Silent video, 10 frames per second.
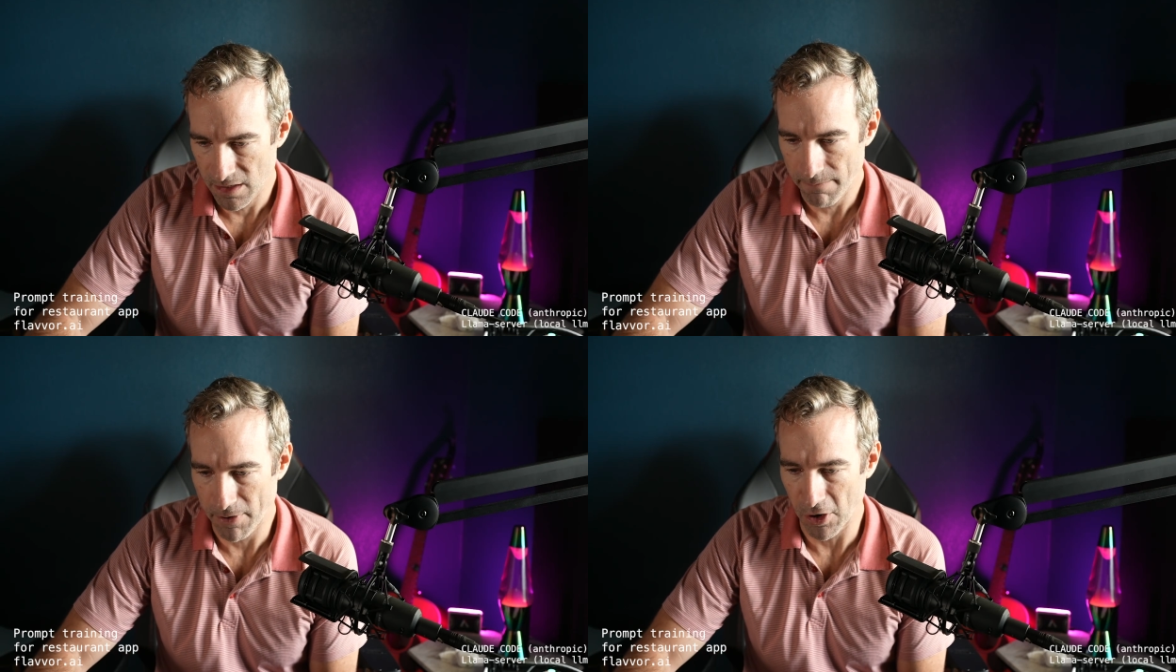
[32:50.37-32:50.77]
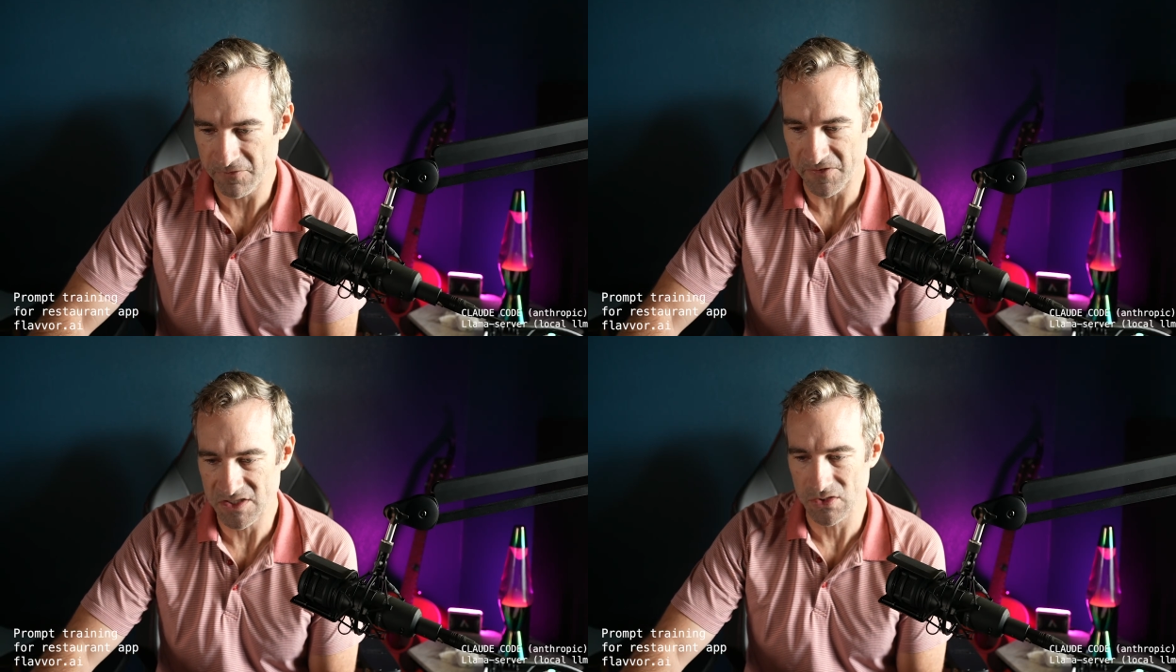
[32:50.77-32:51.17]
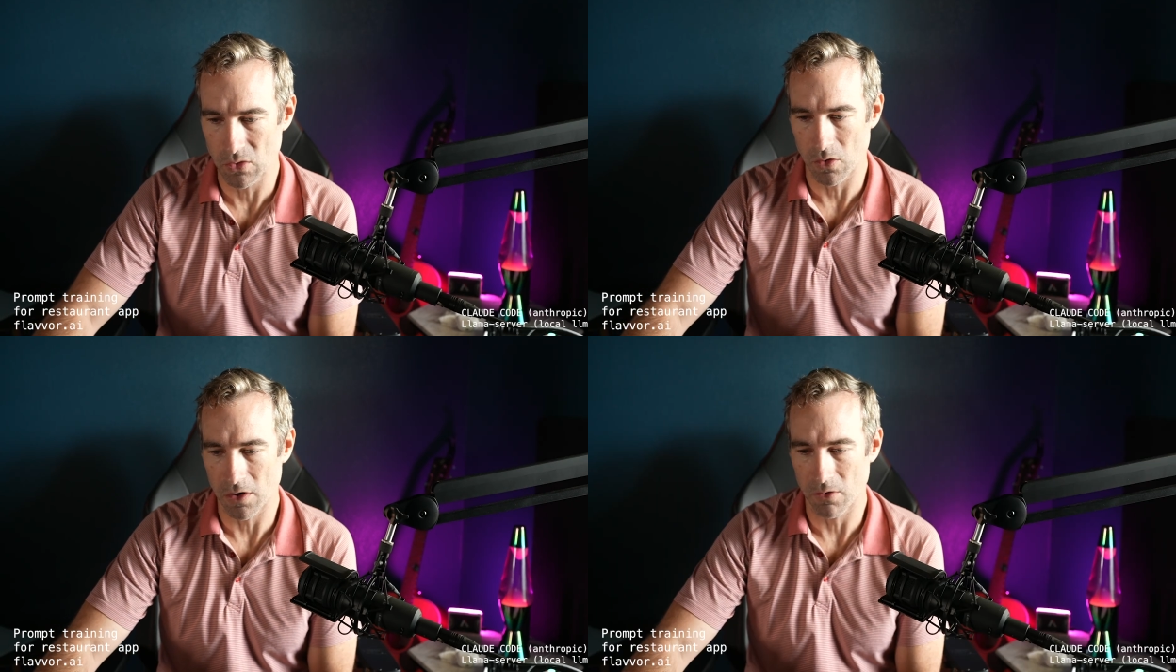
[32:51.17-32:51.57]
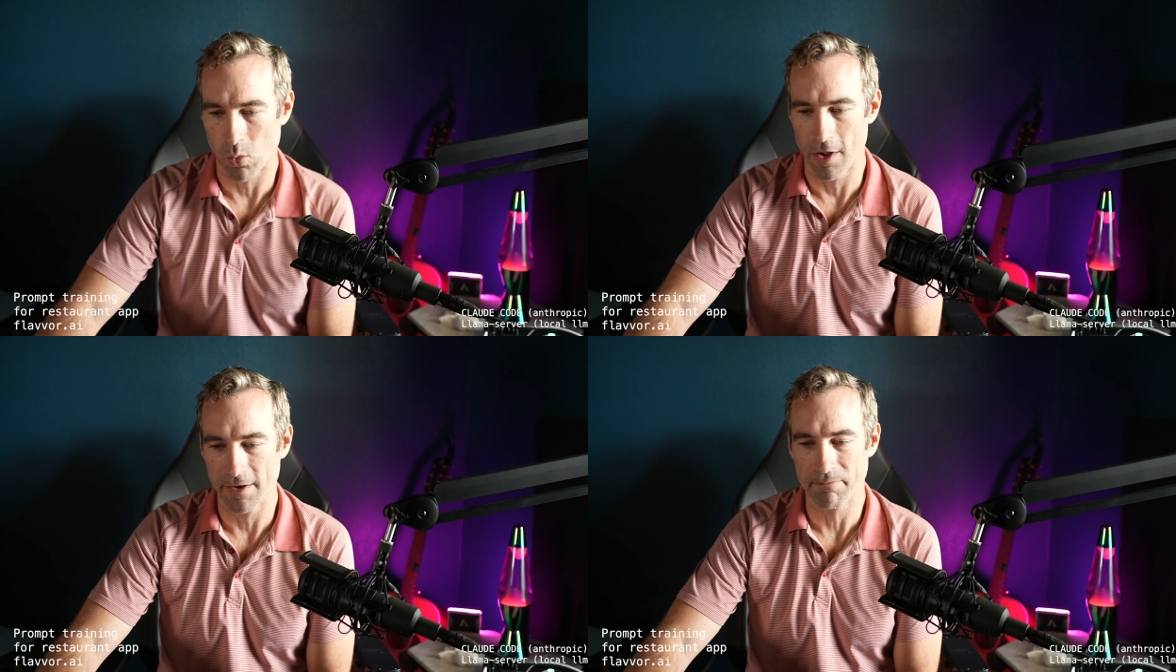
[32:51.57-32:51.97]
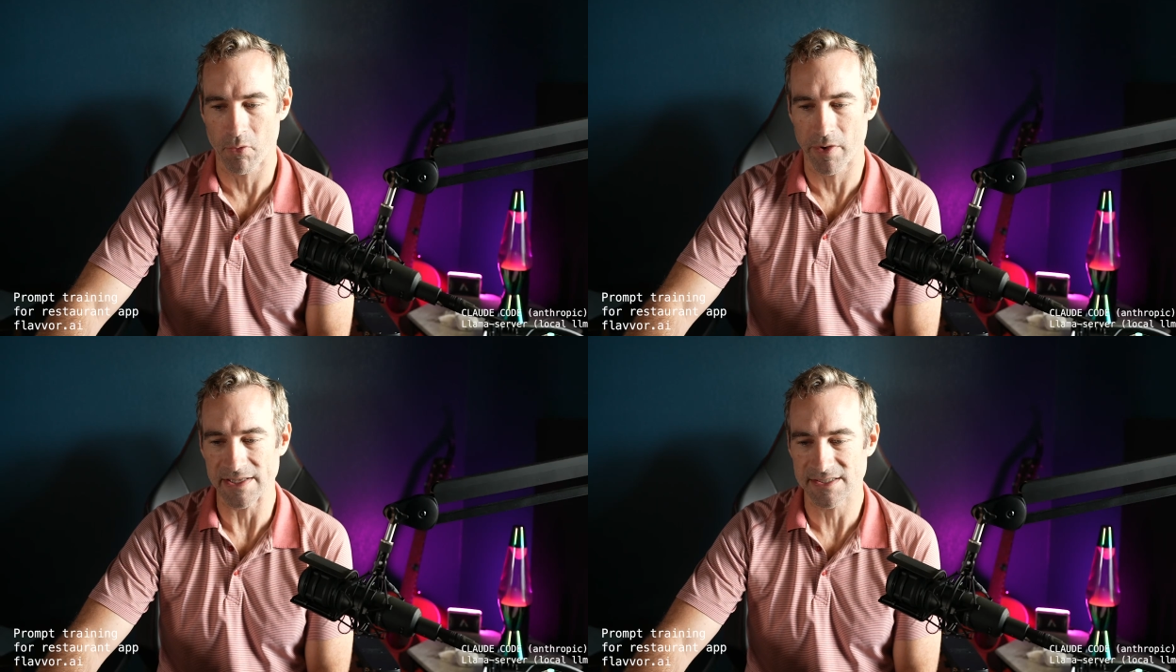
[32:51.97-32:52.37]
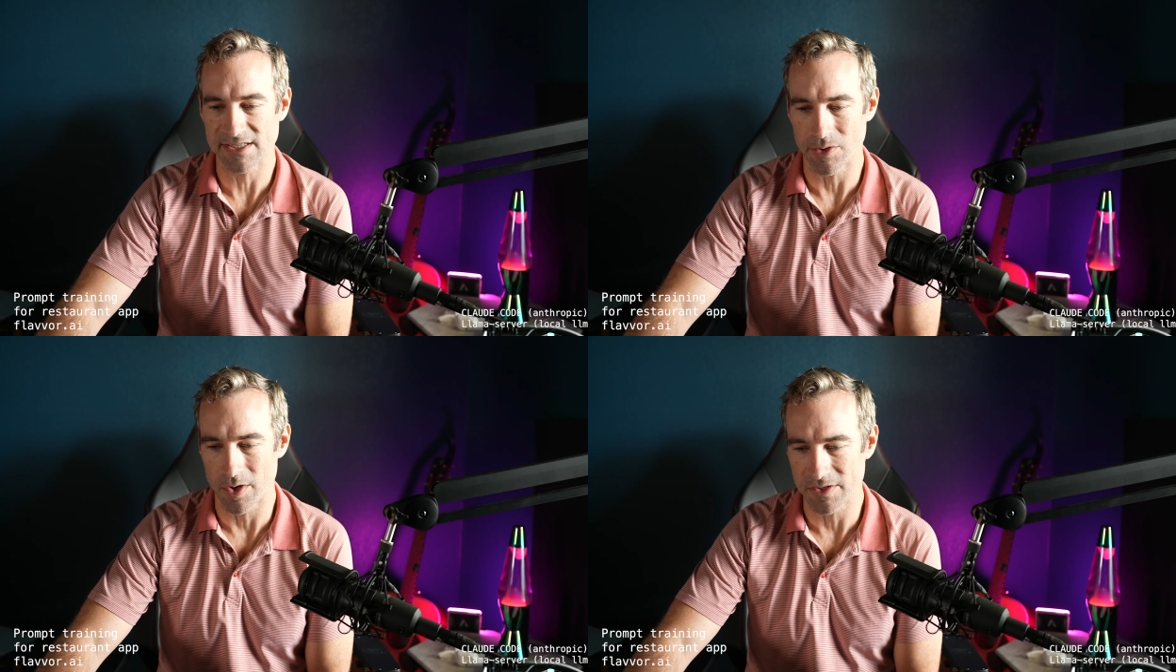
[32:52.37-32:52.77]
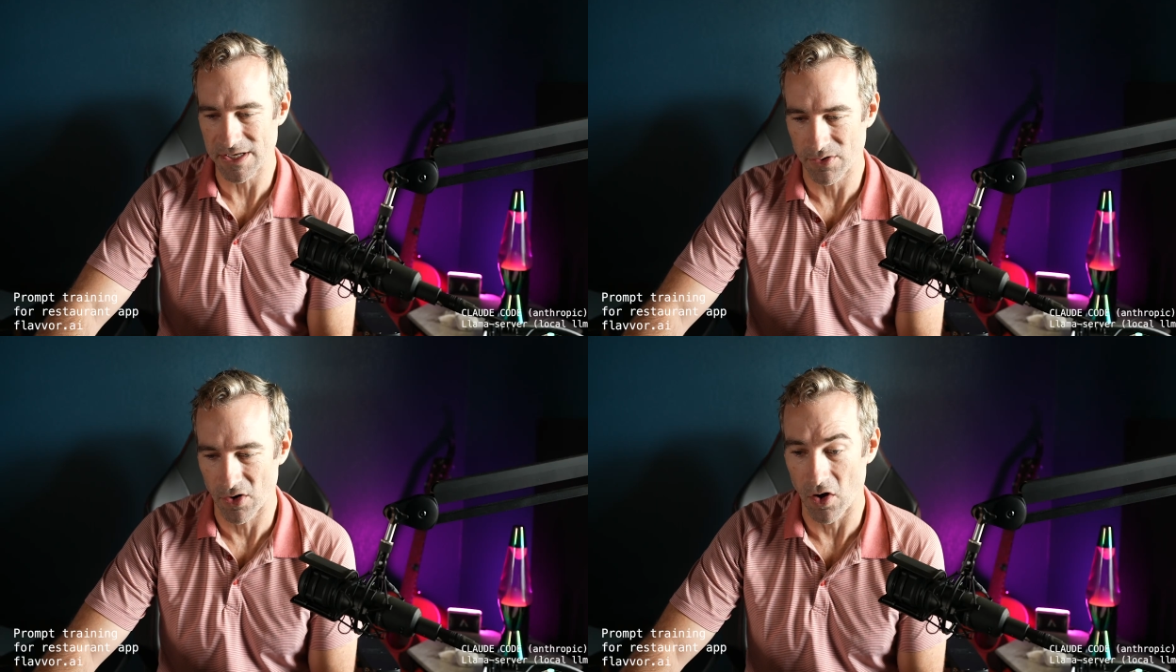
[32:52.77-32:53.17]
Perfect score, 1.00.